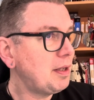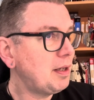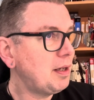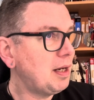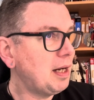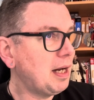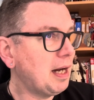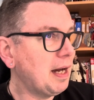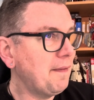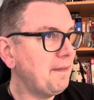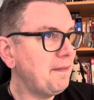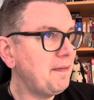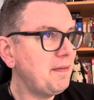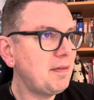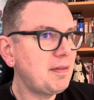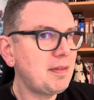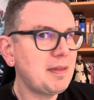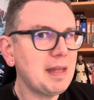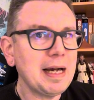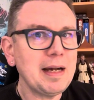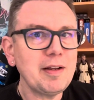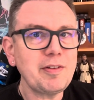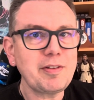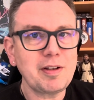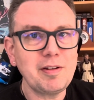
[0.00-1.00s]
and
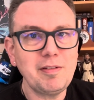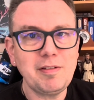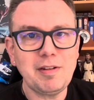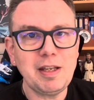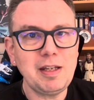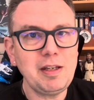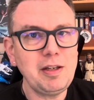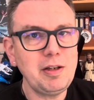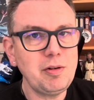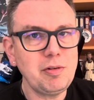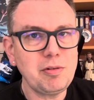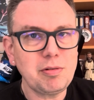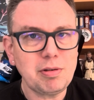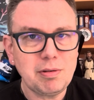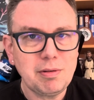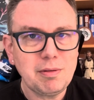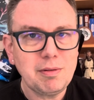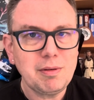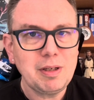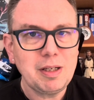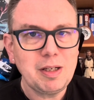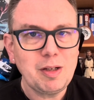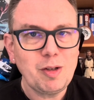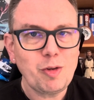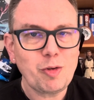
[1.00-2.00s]
that's continued
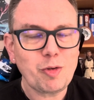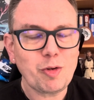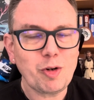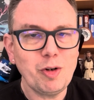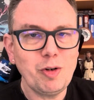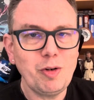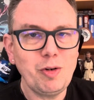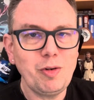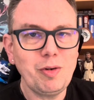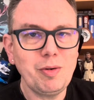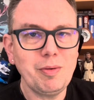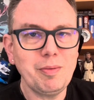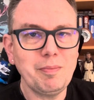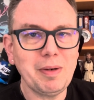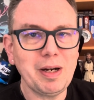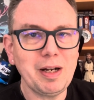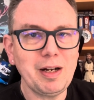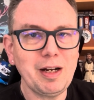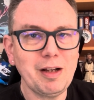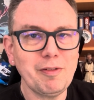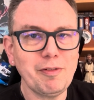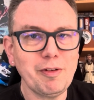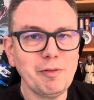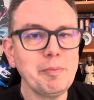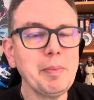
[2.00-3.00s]
through my
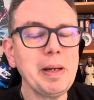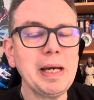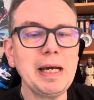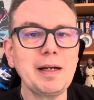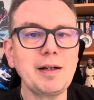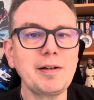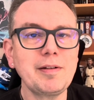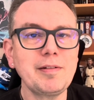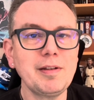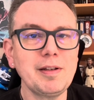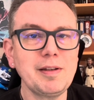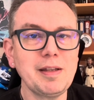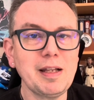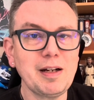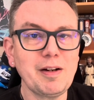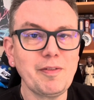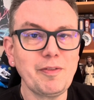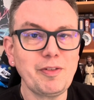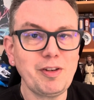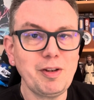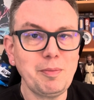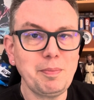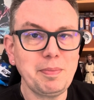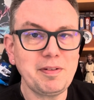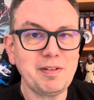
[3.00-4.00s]
love of mechs. And then
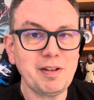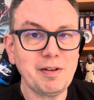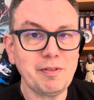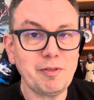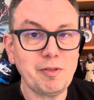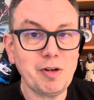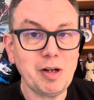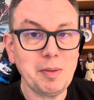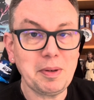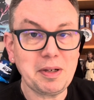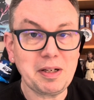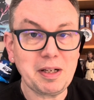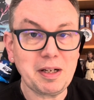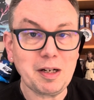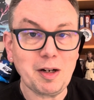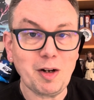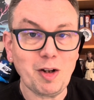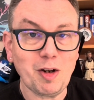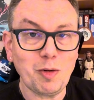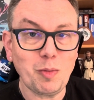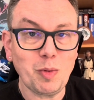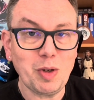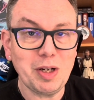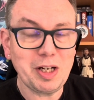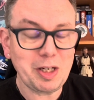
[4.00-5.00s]
obviously Pacific Rim, I did a lot
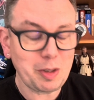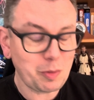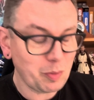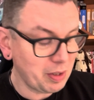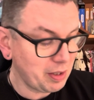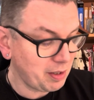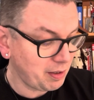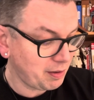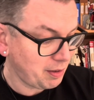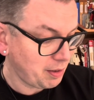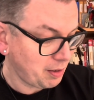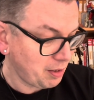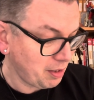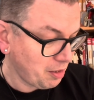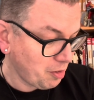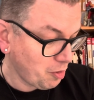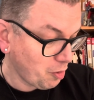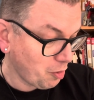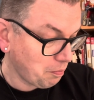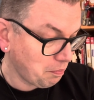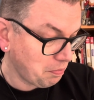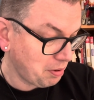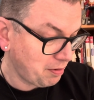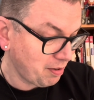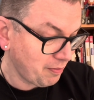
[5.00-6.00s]
of work
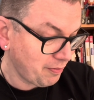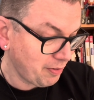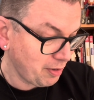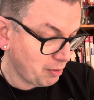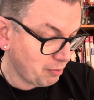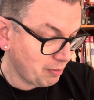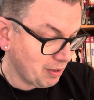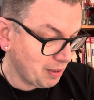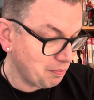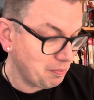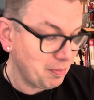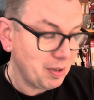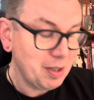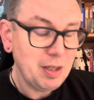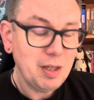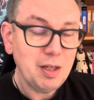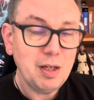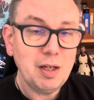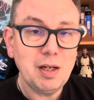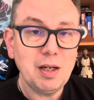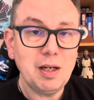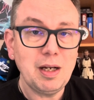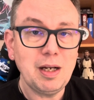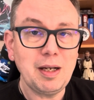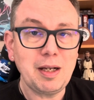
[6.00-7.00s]
on Pacific Rim
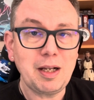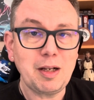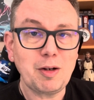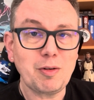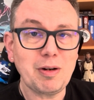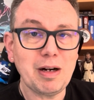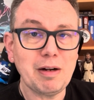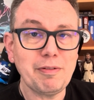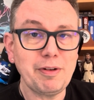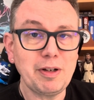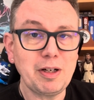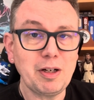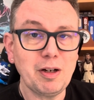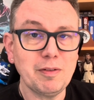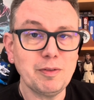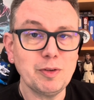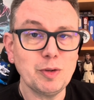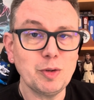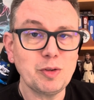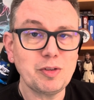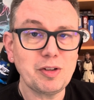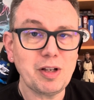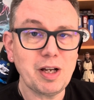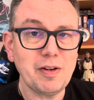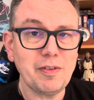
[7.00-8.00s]
and graphic
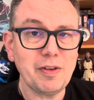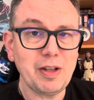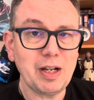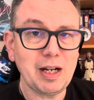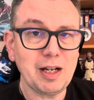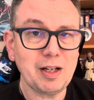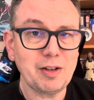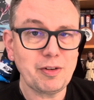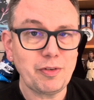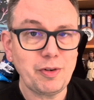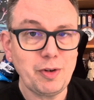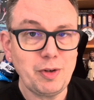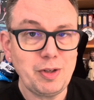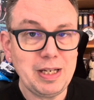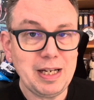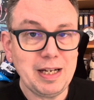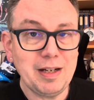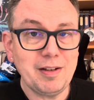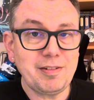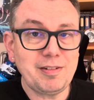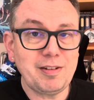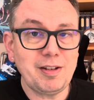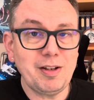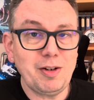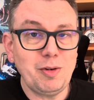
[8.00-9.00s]
novels over the last few
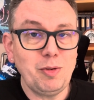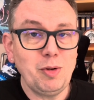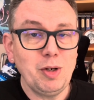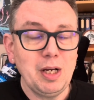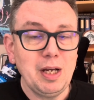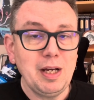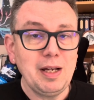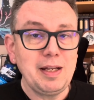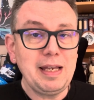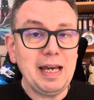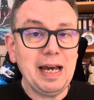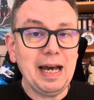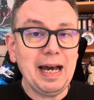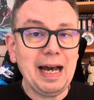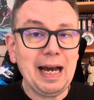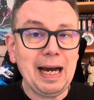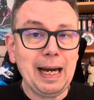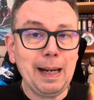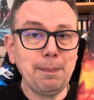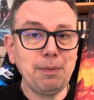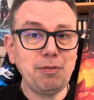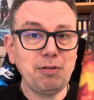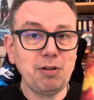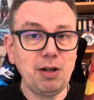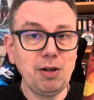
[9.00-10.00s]
years. So yeah,
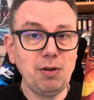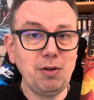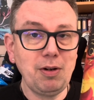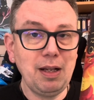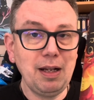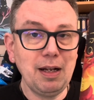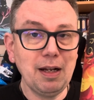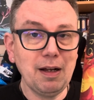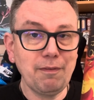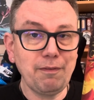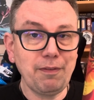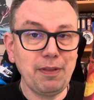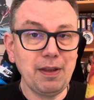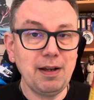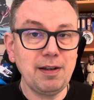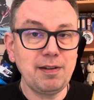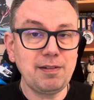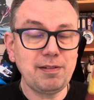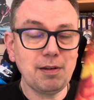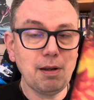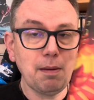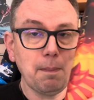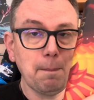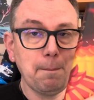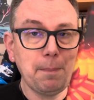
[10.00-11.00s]
absolutely loved
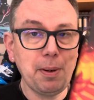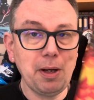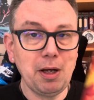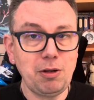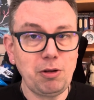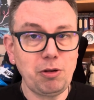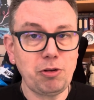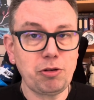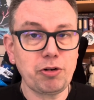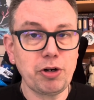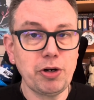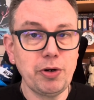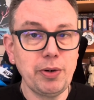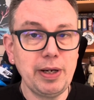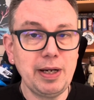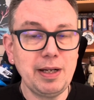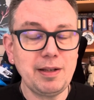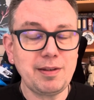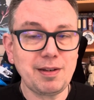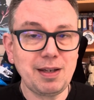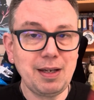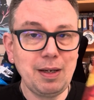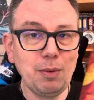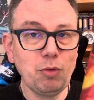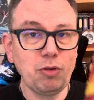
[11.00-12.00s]
this, burnt through it.
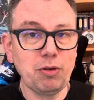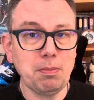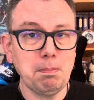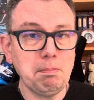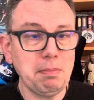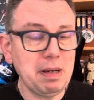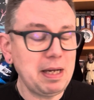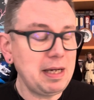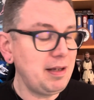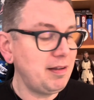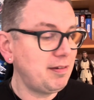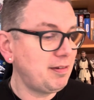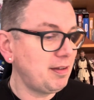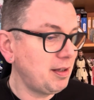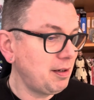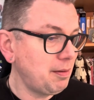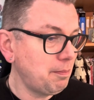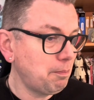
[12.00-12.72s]
It was amazing,